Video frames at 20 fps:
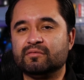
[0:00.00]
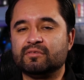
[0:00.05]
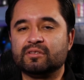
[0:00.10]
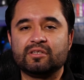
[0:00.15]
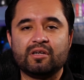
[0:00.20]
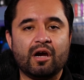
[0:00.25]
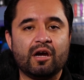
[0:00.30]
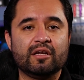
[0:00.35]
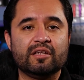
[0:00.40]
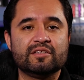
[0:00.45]

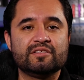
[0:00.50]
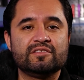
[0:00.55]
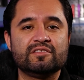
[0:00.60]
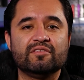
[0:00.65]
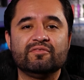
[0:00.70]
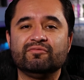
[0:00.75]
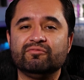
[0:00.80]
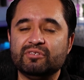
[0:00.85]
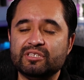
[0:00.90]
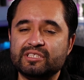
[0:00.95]
regardless
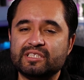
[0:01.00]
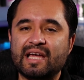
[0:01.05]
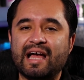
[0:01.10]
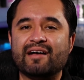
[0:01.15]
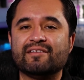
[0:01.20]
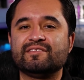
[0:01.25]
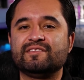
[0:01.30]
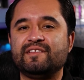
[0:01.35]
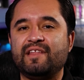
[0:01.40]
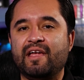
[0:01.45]
of which
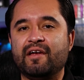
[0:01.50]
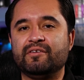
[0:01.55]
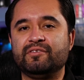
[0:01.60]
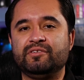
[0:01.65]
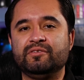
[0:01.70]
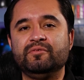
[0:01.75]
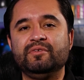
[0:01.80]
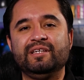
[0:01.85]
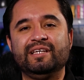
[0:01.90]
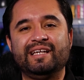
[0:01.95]
house they are
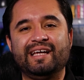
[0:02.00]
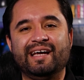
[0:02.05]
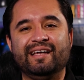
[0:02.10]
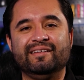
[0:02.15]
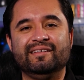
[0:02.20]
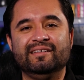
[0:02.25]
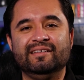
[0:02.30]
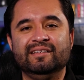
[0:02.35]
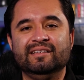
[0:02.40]
doing it at.